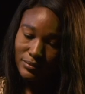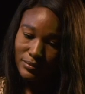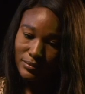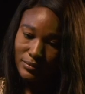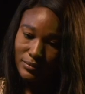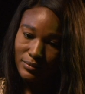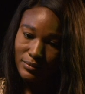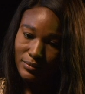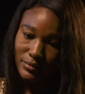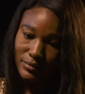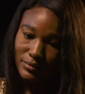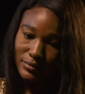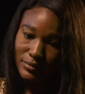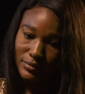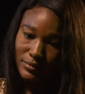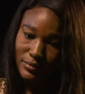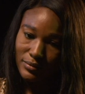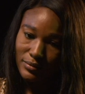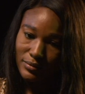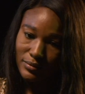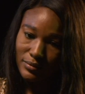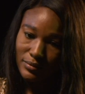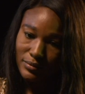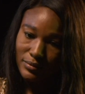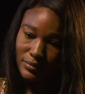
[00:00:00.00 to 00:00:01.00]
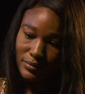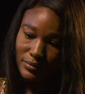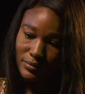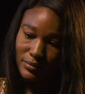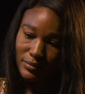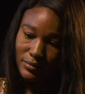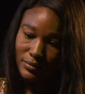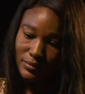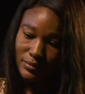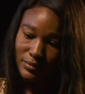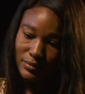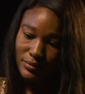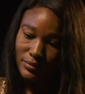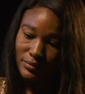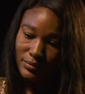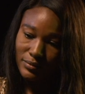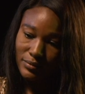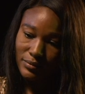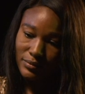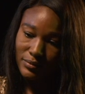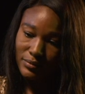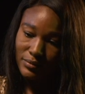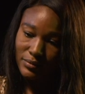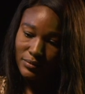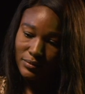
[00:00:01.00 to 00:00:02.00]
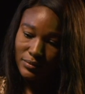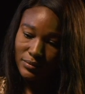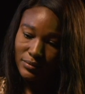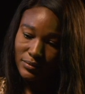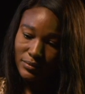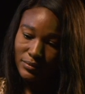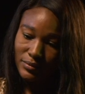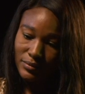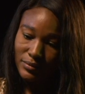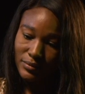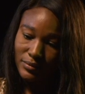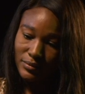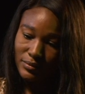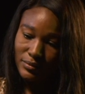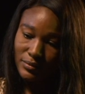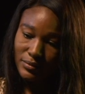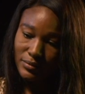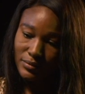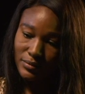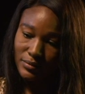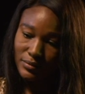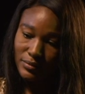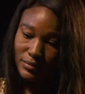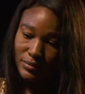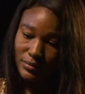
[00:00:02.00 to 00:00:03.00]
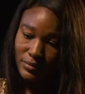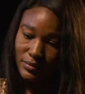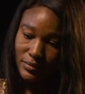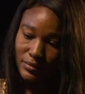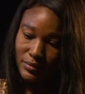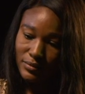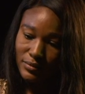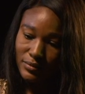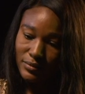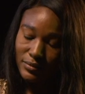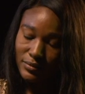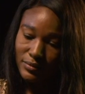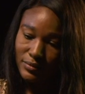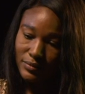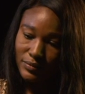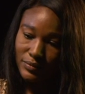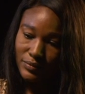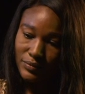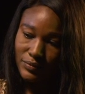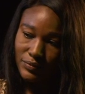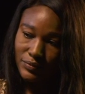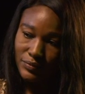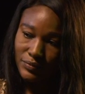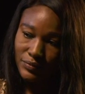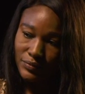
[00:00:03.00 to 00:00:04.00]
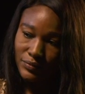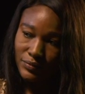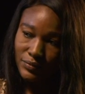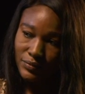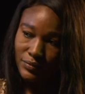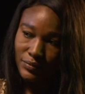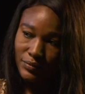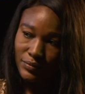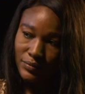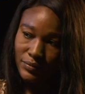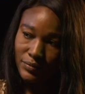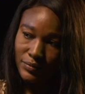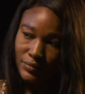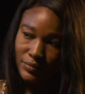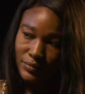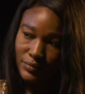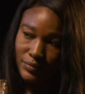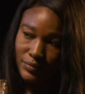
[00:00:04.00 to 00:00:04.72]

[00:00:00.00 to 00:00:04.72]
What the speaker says: [no speech]